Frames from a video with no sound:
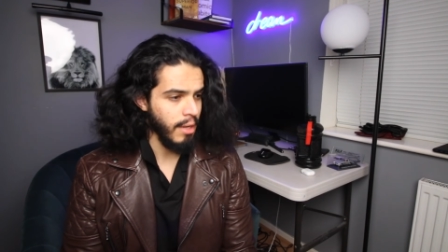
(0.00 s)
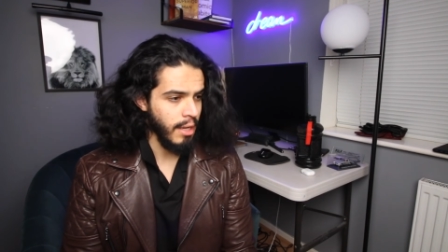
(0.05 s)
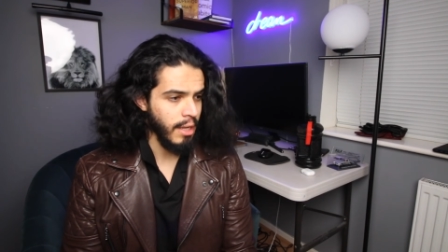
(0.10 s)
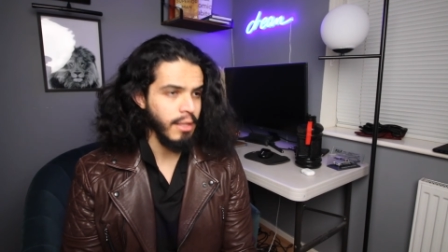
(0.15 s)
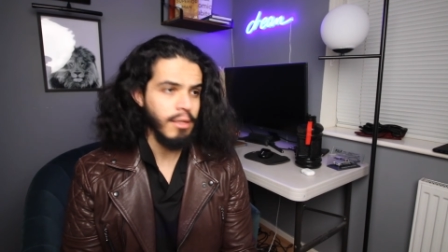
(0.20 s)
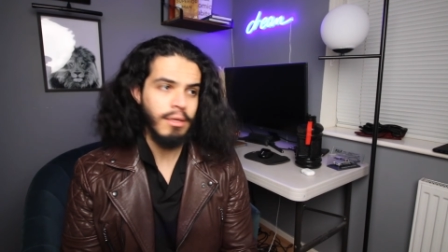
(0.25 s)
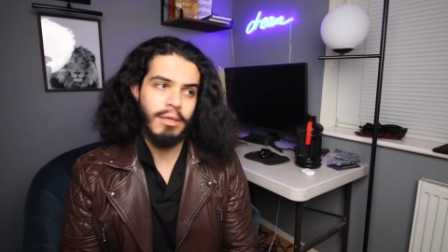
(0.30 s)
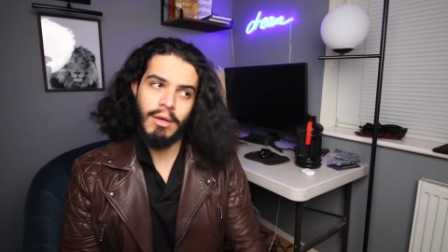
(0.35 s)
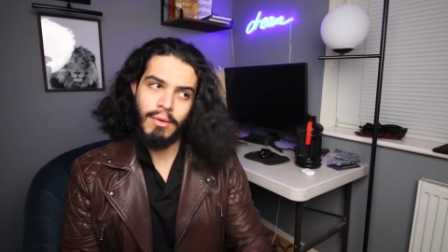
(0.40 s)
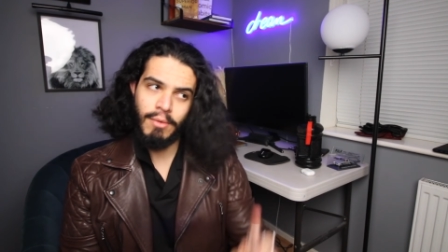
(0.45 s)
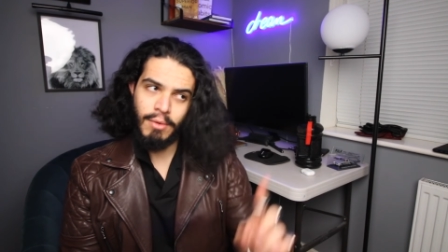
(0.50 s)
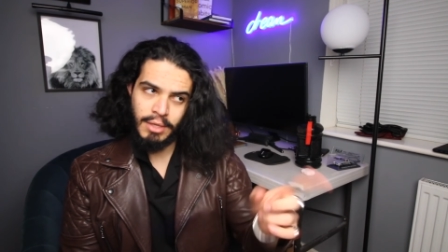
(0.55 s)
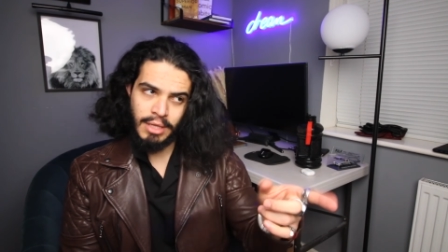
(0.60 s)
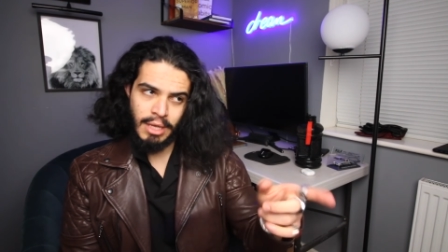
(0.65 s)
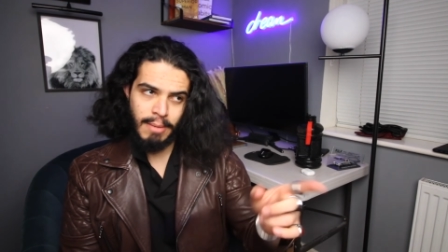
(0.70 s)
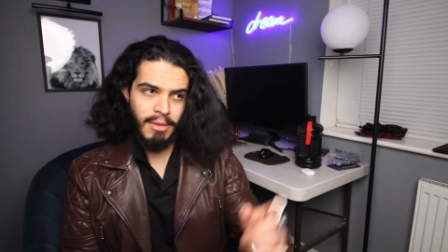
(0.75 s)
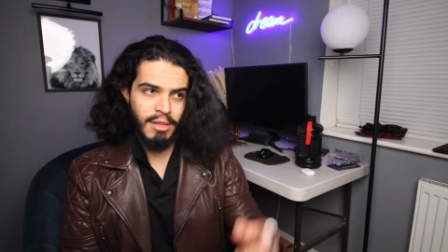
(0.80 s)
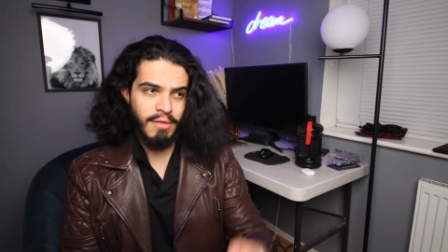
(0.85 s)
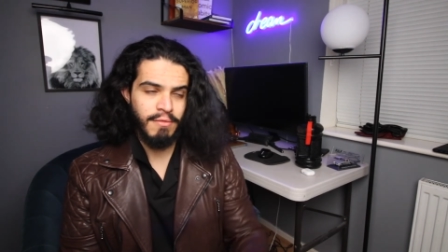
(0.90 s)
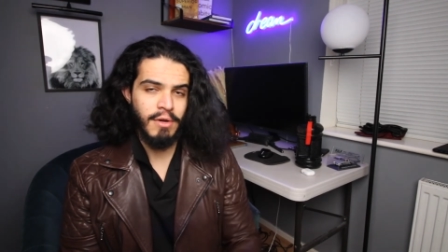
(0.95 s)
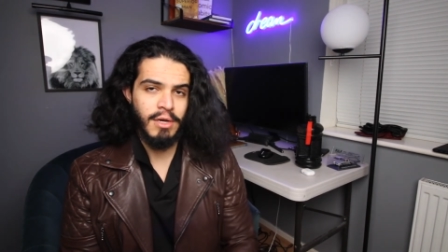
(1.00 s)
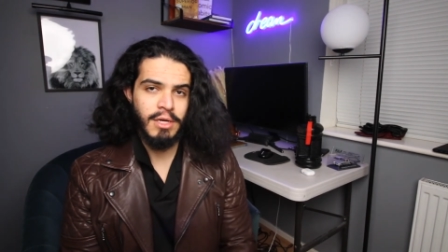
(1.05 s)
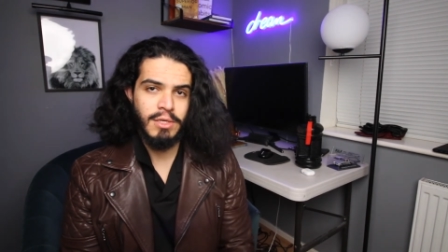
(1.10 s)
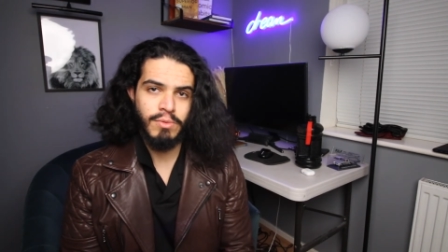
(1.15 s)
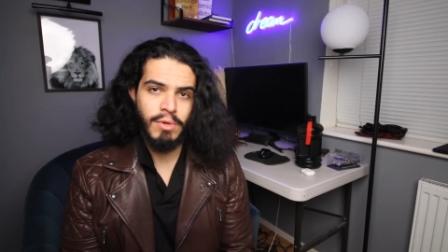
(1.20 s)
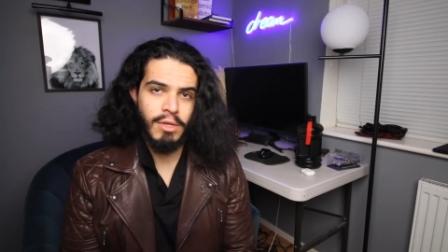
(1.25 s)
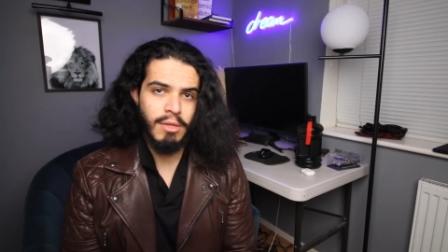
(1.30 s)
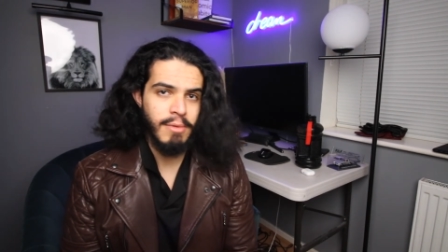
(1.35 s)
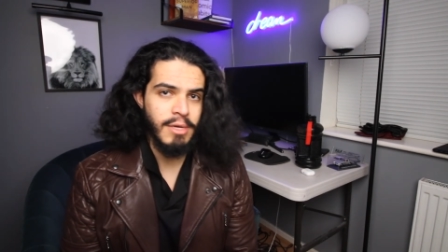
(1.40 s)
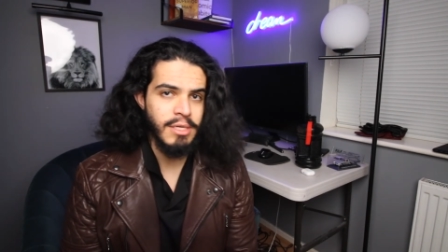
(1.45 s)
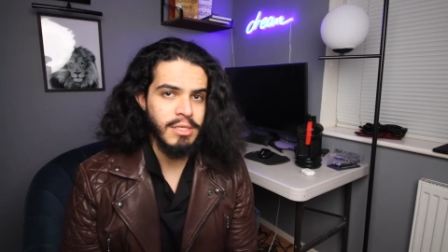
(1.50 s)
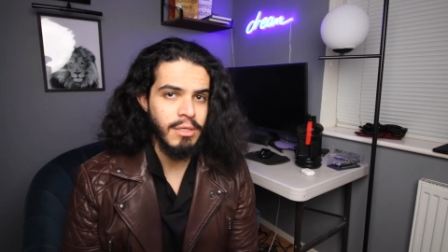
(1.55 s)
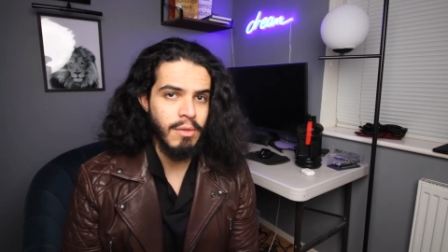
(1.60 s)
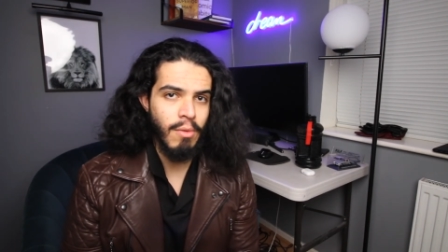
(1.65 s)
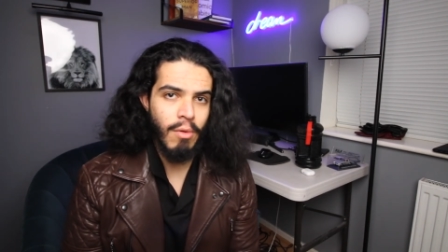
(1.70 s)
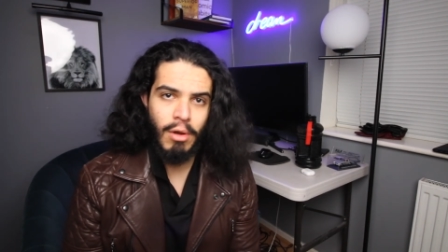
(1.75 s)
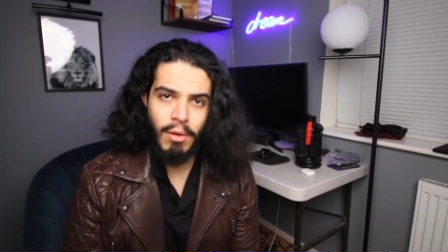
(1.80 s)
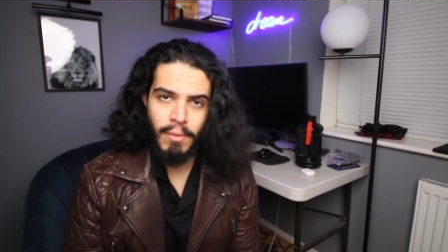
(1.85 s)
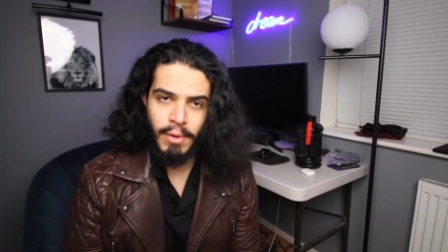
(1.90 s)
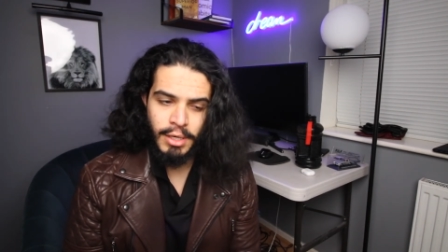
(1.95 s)
Hey, you know what? That motherfucker is one of the best in
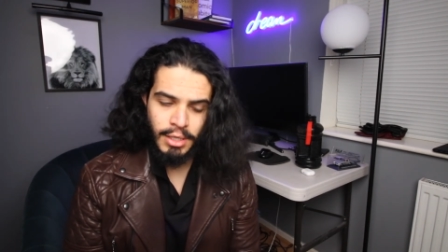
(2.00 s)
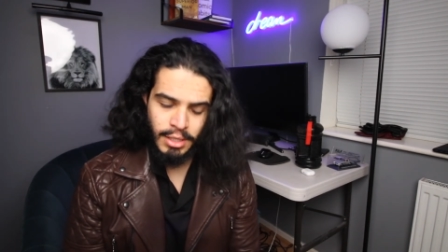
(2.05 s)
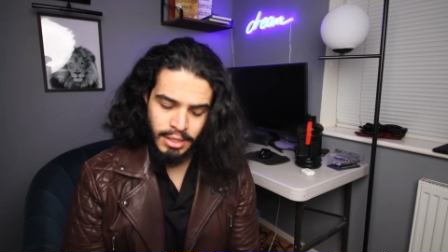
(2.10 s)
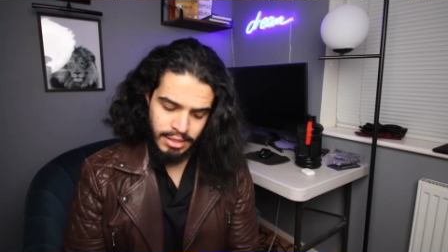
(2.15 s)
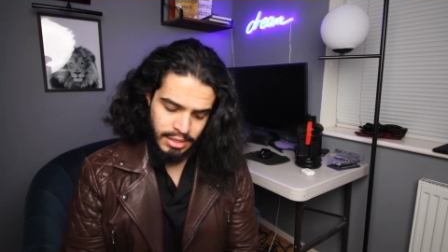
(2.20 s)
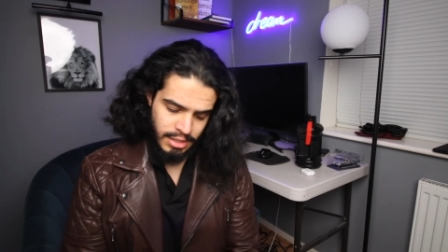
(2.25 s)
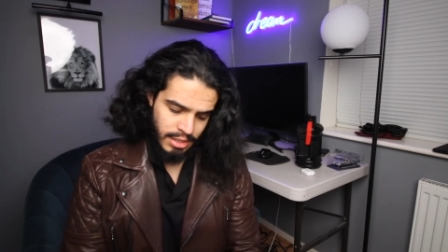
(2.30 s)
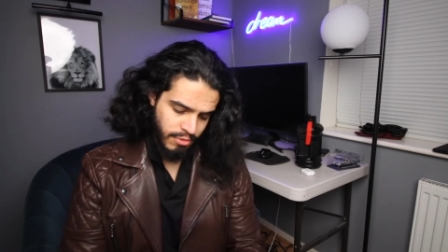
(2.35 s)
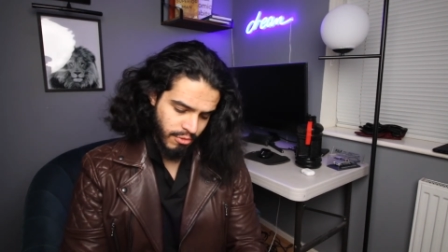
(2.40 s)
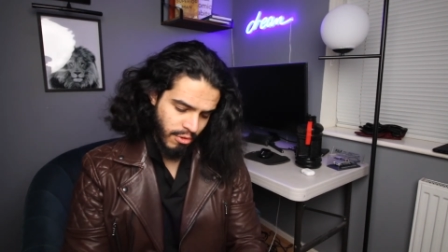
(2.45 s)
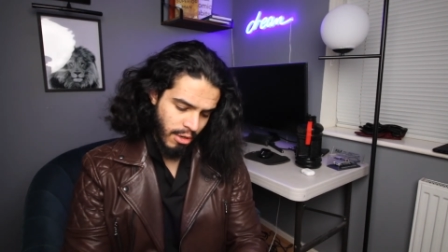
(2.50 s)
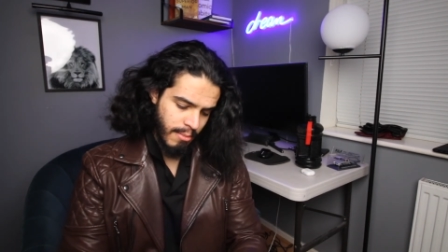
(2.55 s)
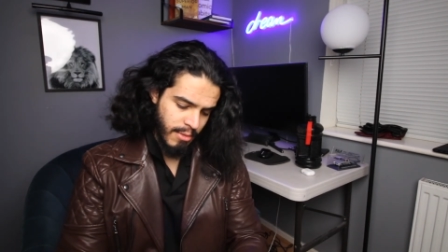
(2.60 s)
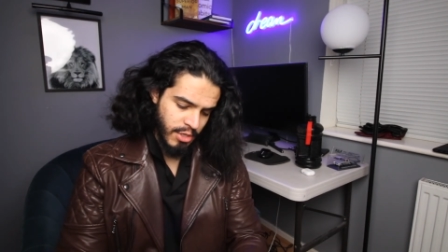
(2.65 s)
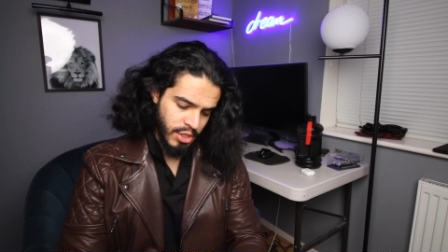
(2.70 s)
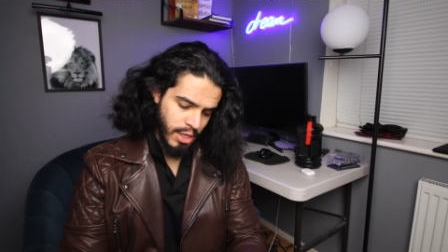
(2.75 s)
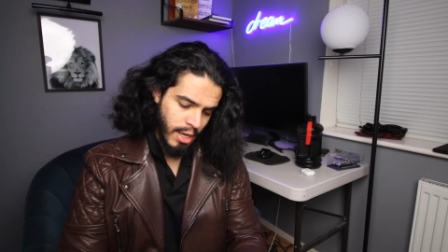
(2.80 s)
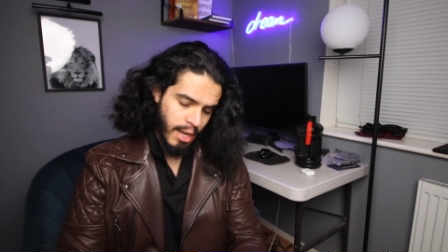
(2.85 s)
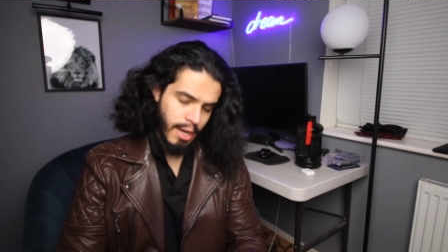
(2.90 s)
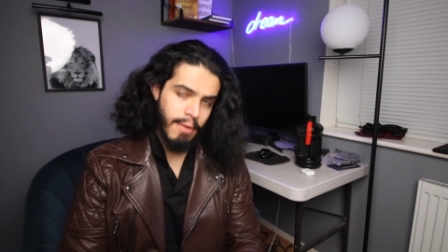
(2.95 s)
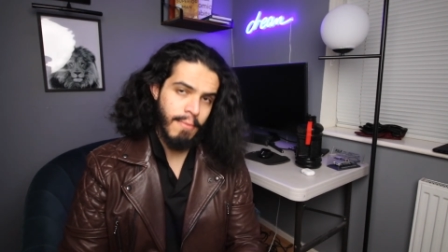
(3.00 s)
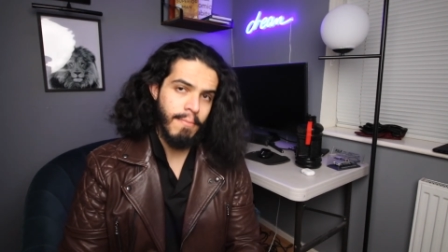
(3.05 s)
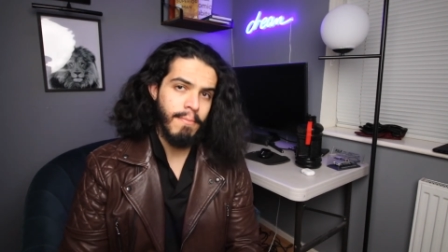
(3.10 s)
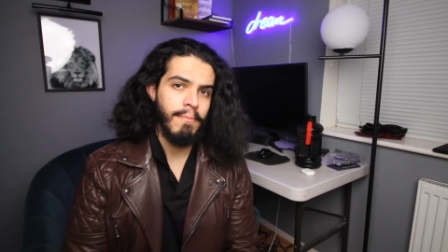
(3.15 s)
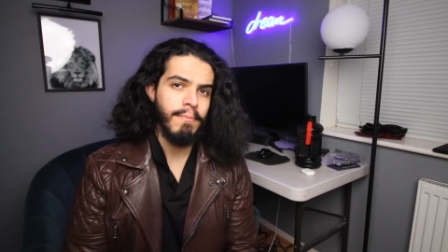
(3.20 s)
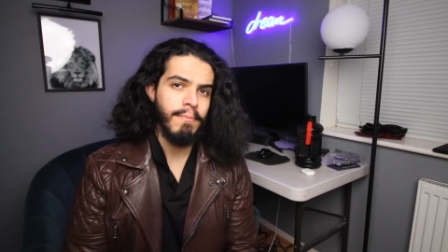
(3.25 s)
the world at what he does. Let's write him a check.